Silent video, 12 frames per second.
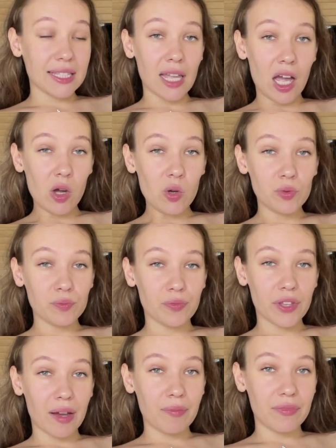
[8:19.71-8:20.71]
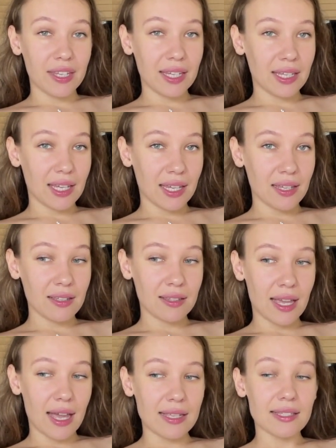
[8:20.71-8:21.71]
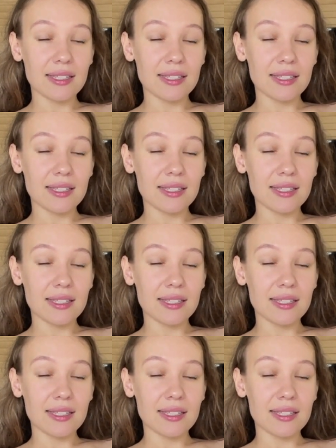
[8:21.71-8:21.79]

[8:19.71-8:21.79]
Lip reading: now I'm thinking that